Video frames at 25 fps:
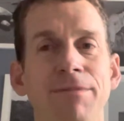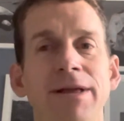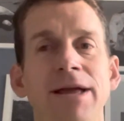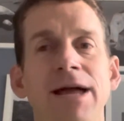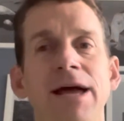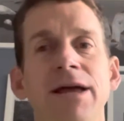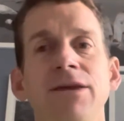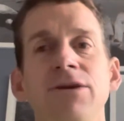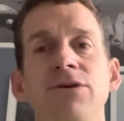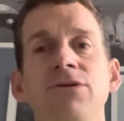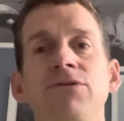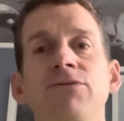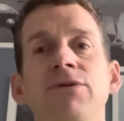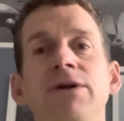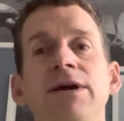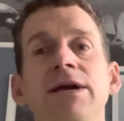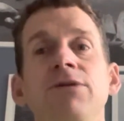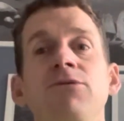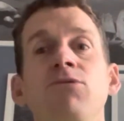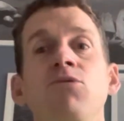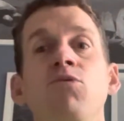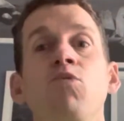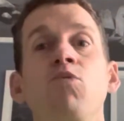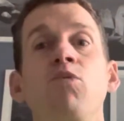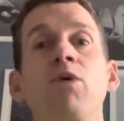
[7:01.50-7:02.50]
at you
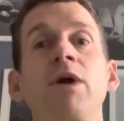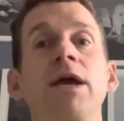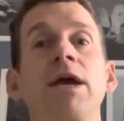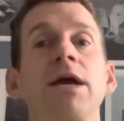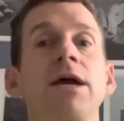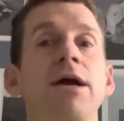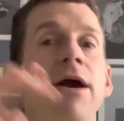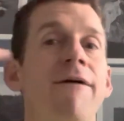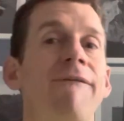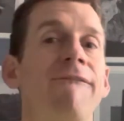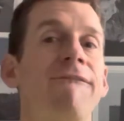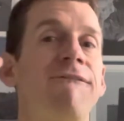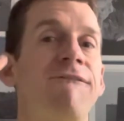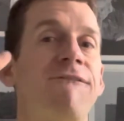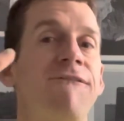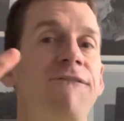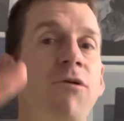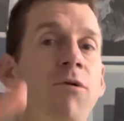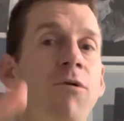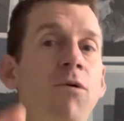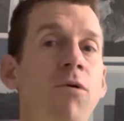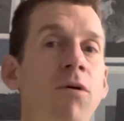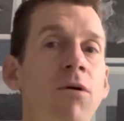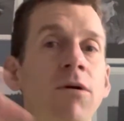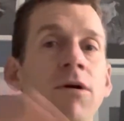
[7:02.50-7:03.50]
in week
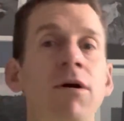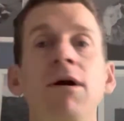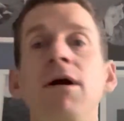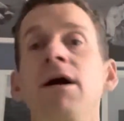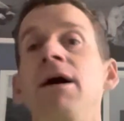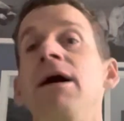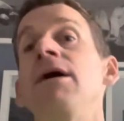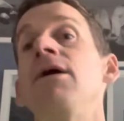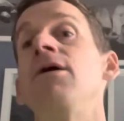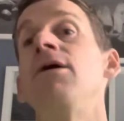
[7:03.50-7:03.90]
4.